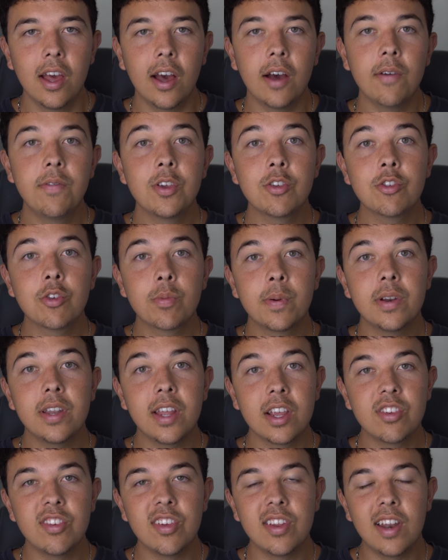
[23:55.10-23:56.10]
Official
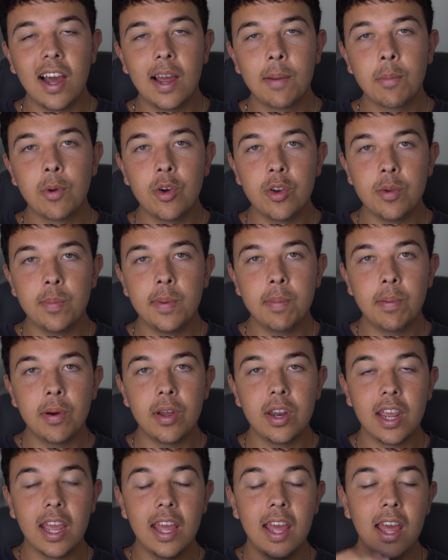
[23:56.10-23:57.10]
prediction, I'm going to be
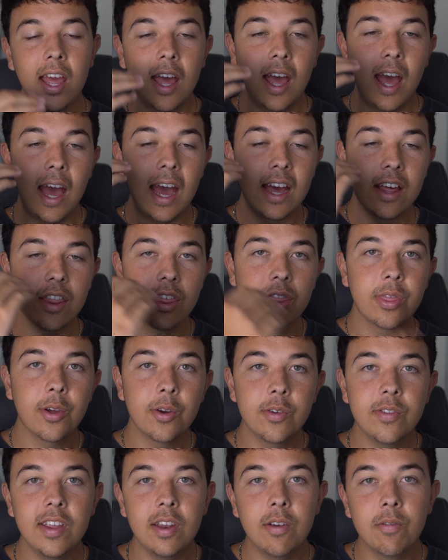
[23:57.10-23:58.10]
putting it at
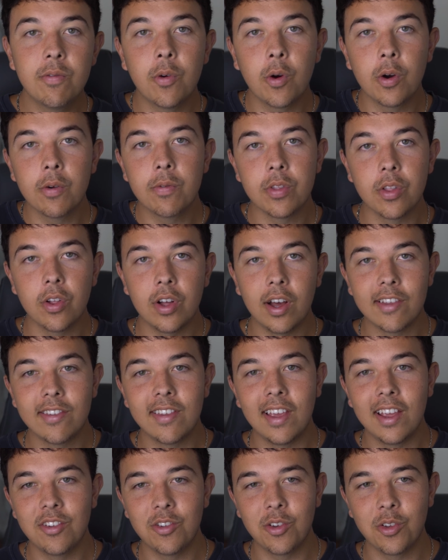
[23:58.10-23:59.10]
13-4 for the Los
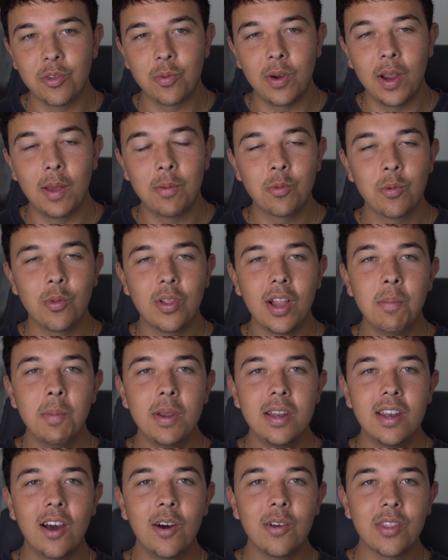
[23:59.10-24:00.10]
Angeles Rams. Let
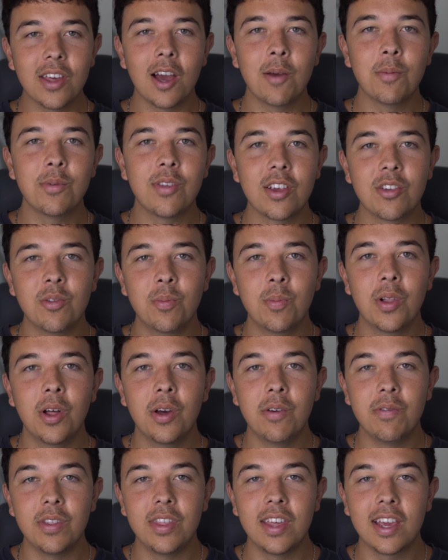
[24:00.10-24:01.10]
me know in the comment section below
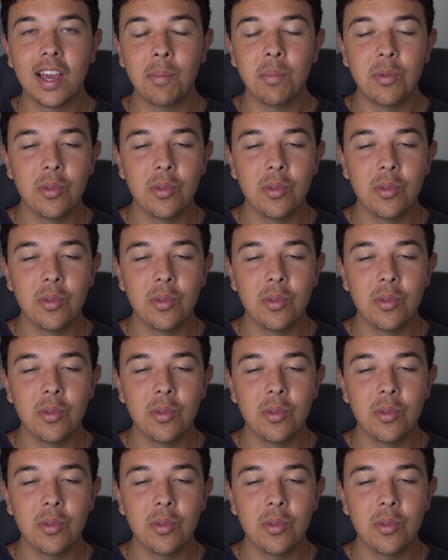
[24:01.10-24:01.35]
if you think I'm